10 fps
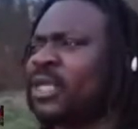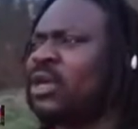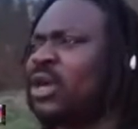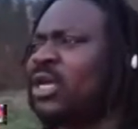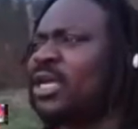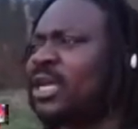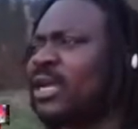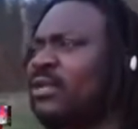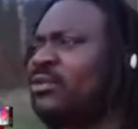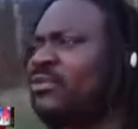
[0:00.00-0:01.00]
On a
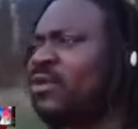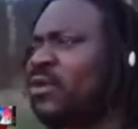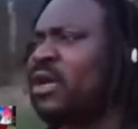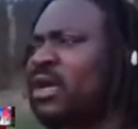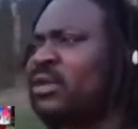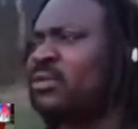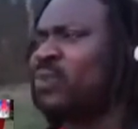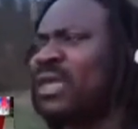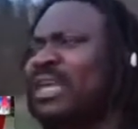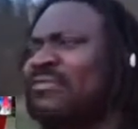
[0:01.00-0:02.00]
candle for her.
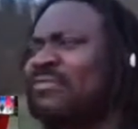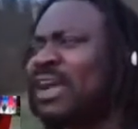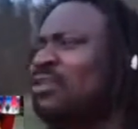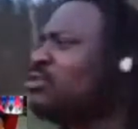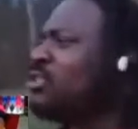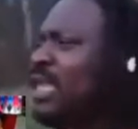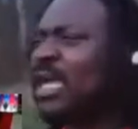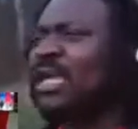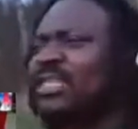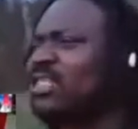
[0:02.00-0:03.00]
Whenever you
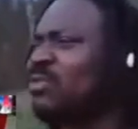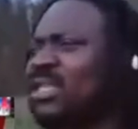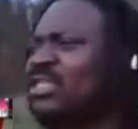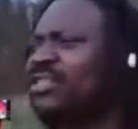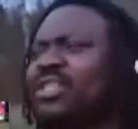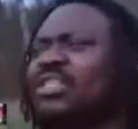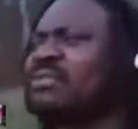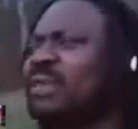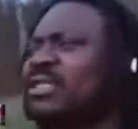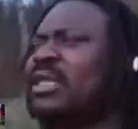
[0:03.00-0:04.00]
hear this message, doesn't
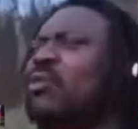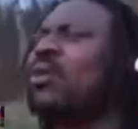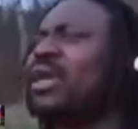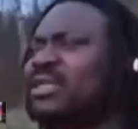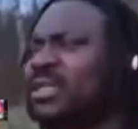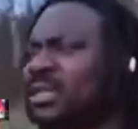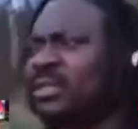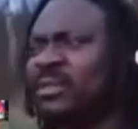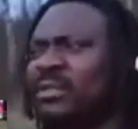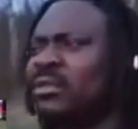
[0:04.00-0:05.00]
matter when,
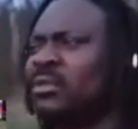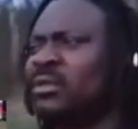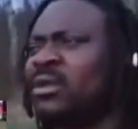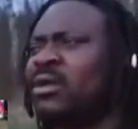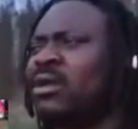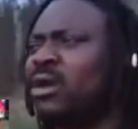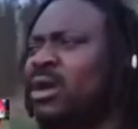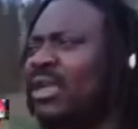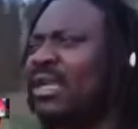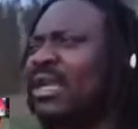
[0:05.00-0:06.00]

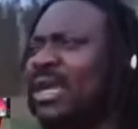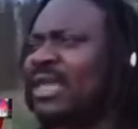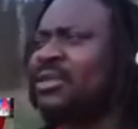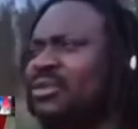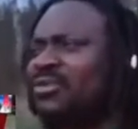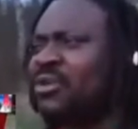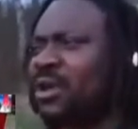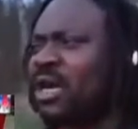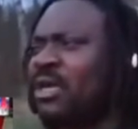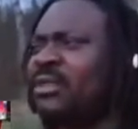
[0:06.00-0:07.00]
On a candle for
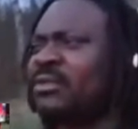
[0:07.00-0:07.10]
her.